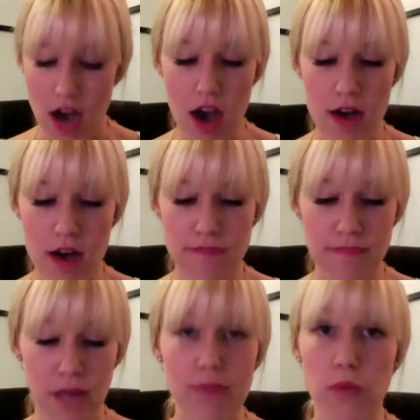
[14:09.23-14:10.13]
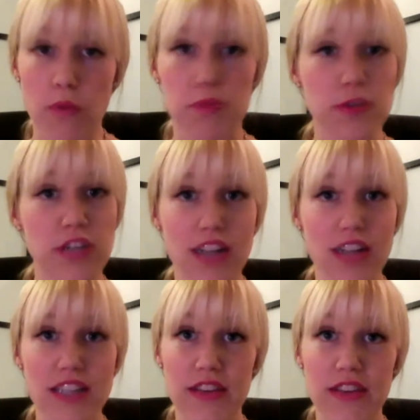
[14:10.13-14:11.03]
I'm more
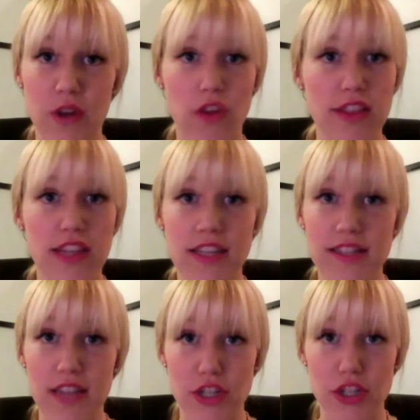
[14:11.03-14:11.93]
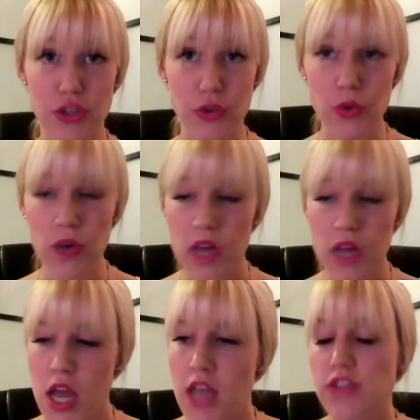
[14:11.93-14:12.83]
productive in all the things that I do.
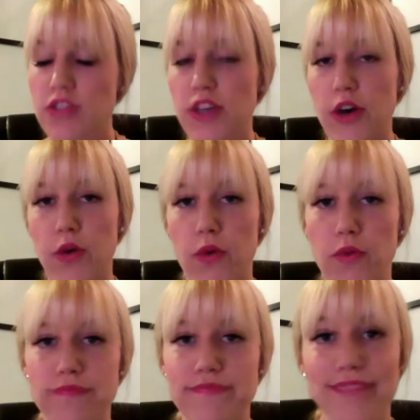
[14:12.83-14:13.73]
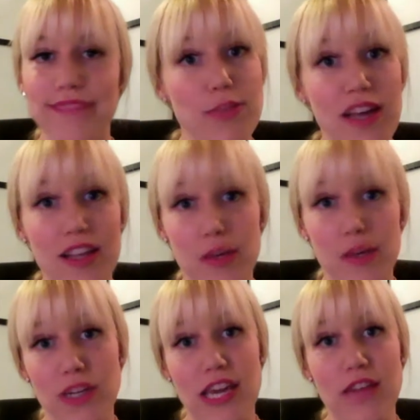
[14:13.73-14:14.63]
So that's why I like
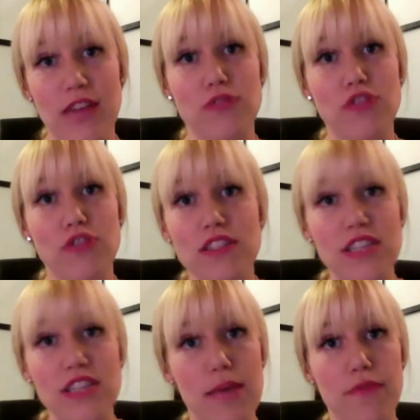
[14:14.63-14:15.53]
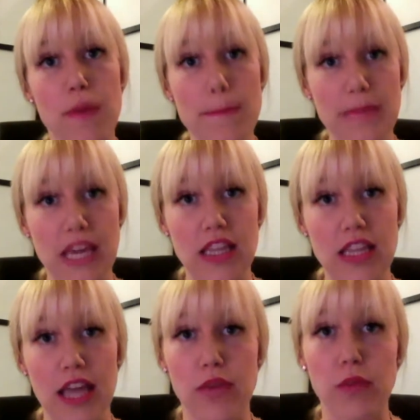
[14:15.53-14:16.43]
working out. So just a tip from me,
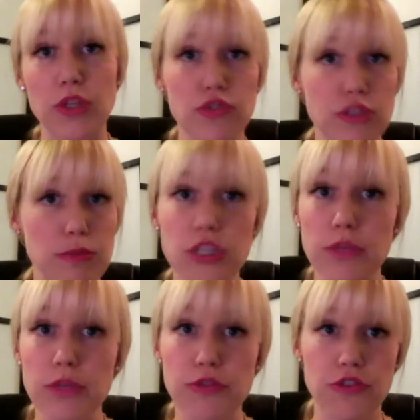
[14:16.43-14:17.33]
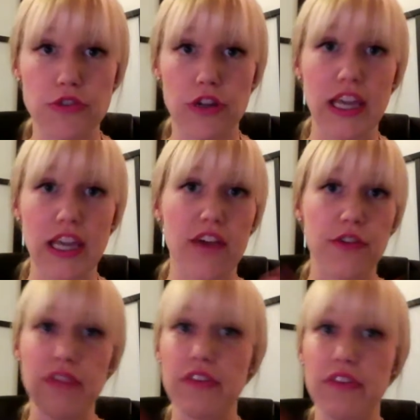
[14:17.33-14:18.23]
like especially when you're starting out, or
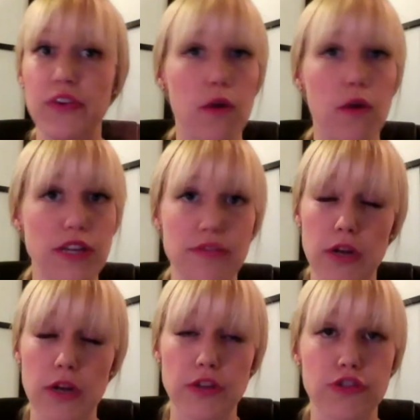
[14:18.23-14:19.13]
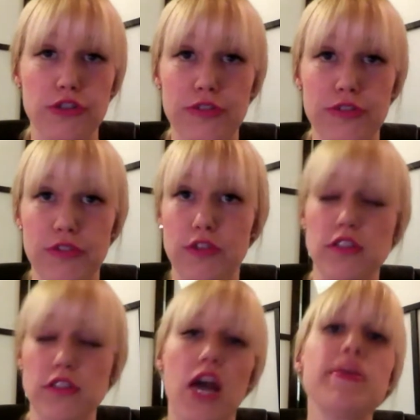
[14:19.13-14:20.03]
even if you're already been on your journey for a
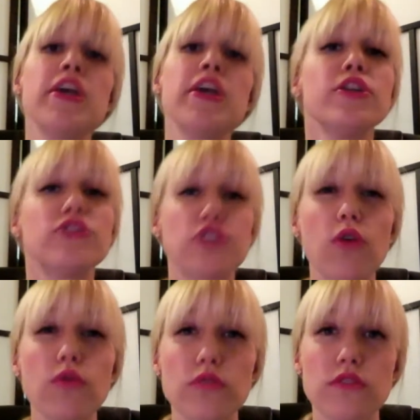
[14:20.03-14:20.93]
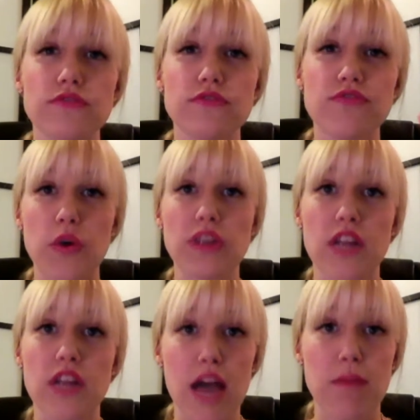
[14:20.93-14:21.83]
long time, don't focus
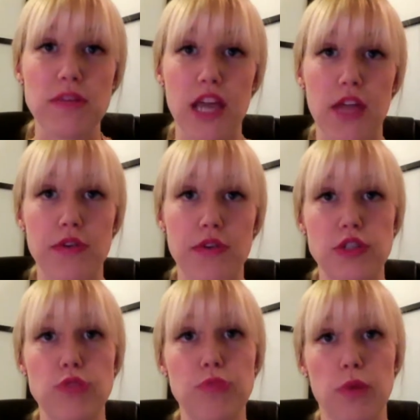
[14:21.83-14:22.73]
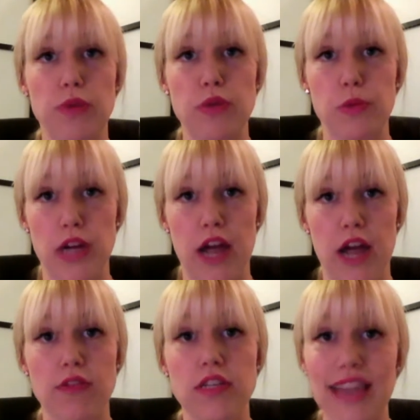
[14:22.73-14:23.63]
on how many calories you burn when you work
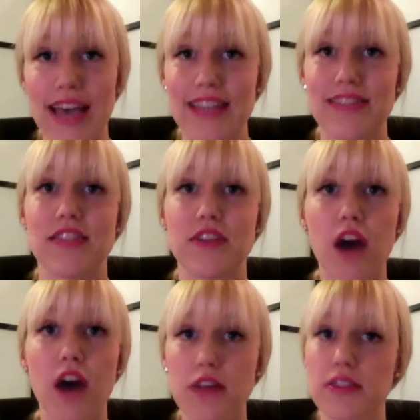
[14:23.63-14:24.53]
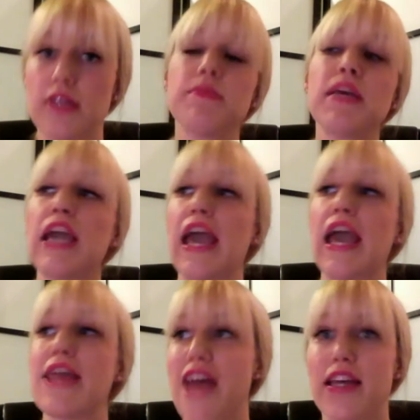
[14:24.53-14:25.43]
out. Yes, it's awesome,
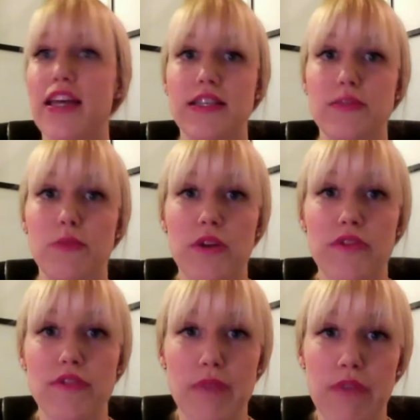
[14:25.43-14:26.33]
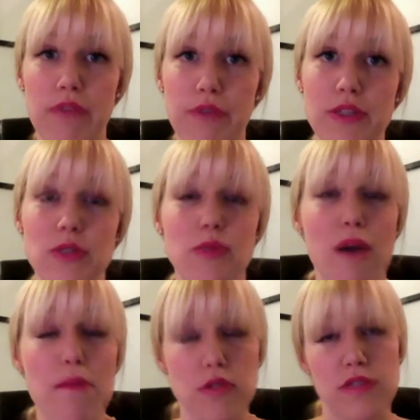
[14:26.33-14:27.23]
and that is one of the main reasons
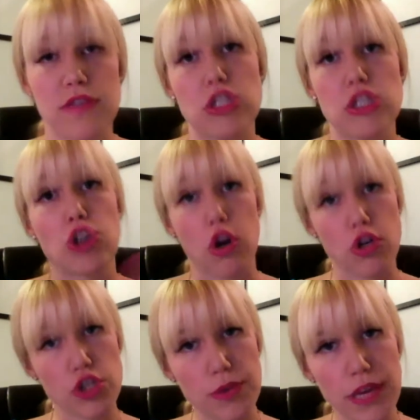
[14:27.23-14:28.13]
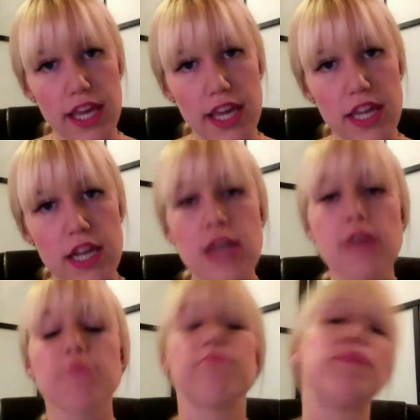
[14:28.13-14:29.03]
why most of us start doing it.
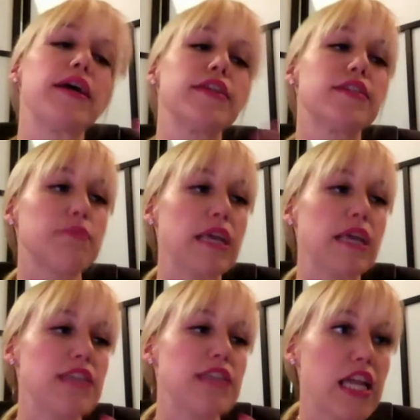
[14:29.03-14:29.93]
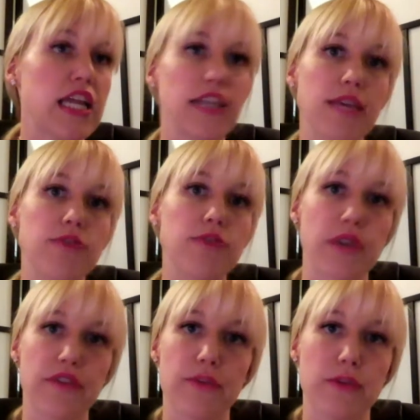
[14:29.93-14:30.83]
But to maintain it and keep doing
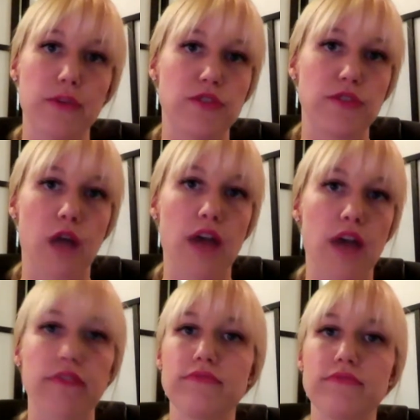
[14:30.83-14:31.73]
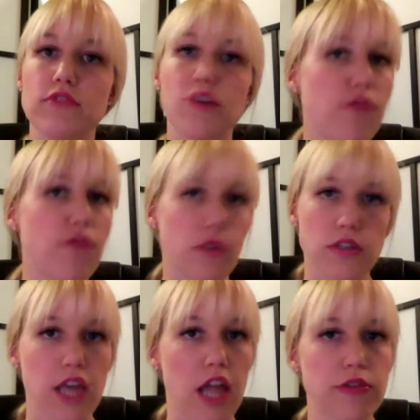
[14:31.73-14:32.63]
it for the rest of your life, don't focus
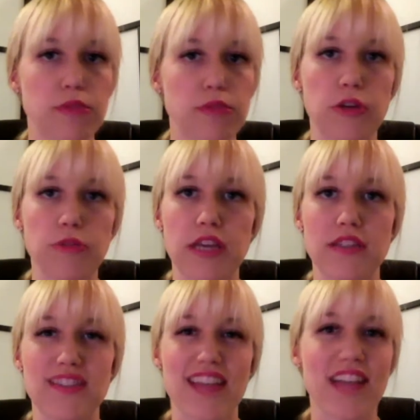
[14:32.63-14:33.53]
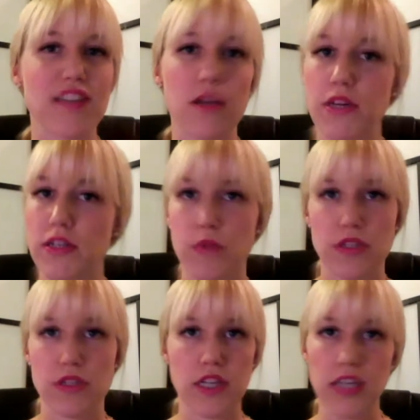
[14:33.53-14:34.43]
on calories burned, because that's not
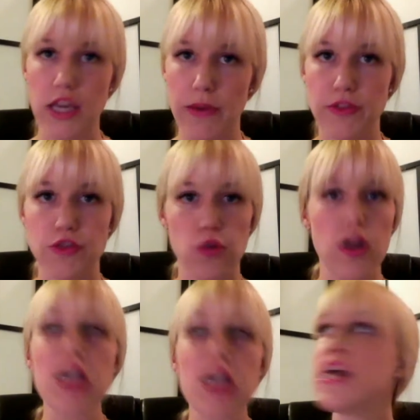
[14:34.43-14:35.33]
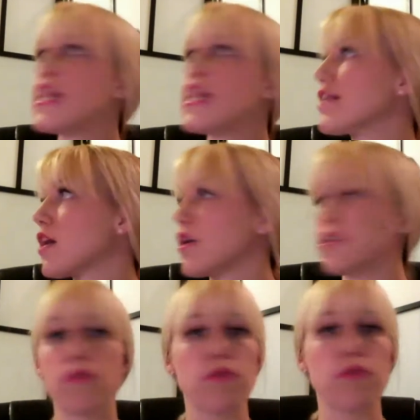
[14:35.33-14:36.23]
what's going to get you out the door. That's not
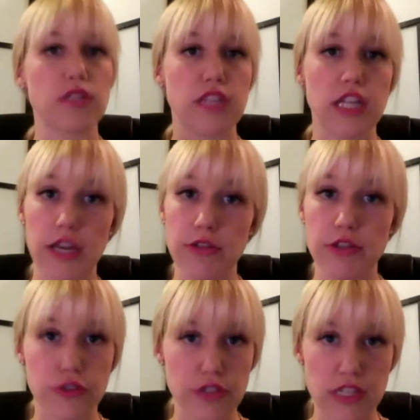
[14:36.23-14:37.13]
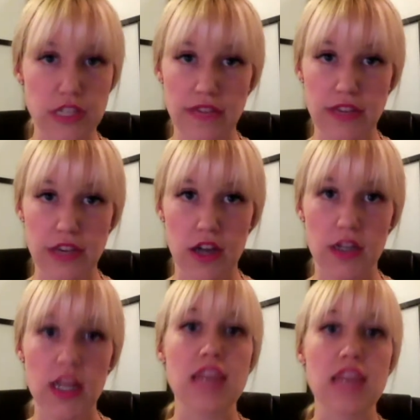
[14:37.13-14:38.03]
what's going to get you to turn the TV
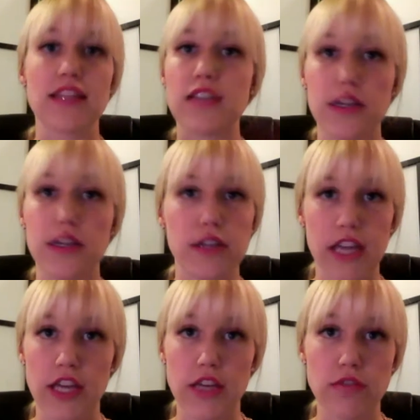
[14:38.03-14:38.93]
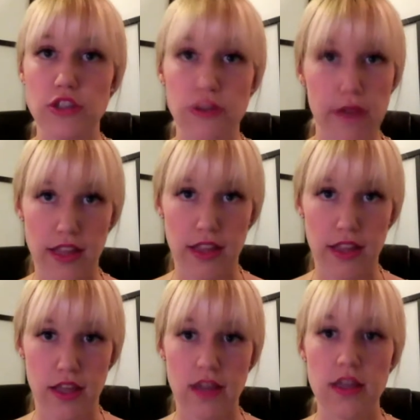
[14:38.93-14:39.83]
on. That's not going to get you to do
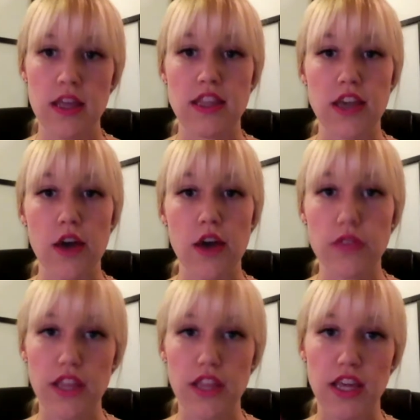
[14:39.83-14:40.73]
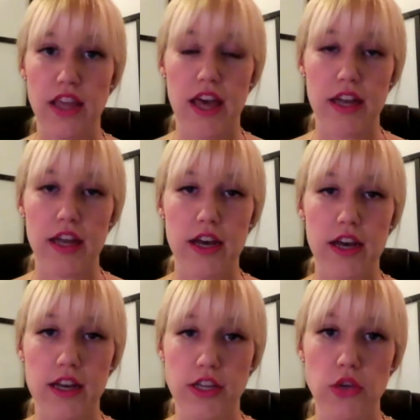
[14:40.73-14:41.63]
anything. The only thing that
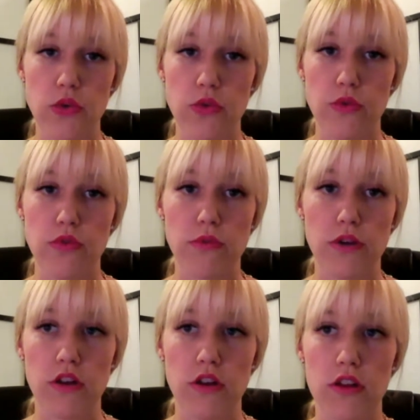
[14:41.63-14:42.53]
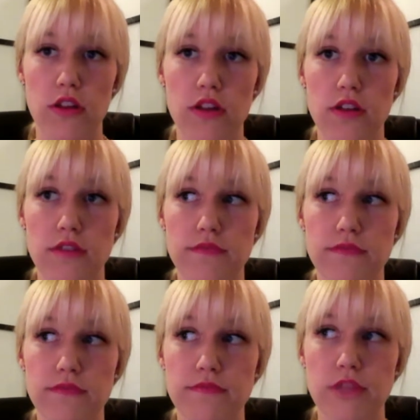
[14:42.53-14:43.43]
will
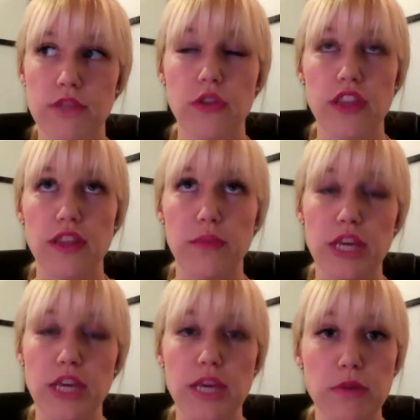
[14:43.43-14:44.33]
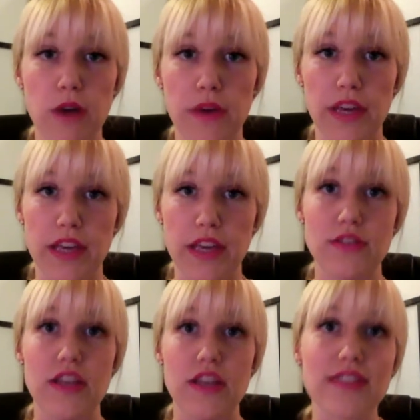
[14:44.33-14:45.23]
keep you going
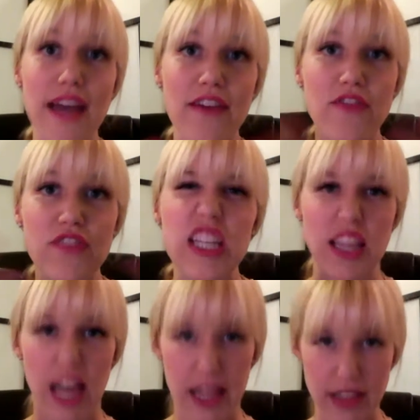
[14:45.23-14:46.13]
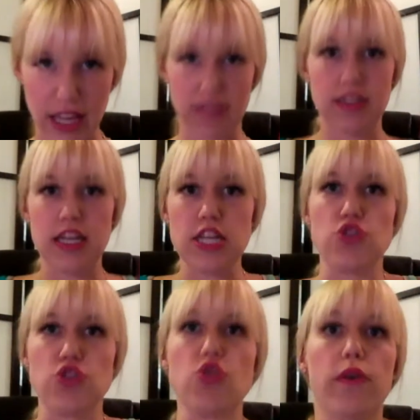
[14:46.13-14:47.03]
is that feeling, that like
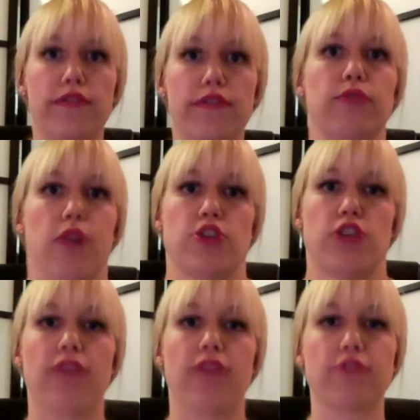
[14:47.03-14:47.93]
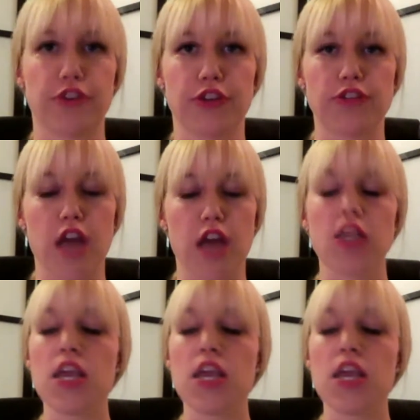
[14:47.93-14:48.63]
endorphin rush after you're done.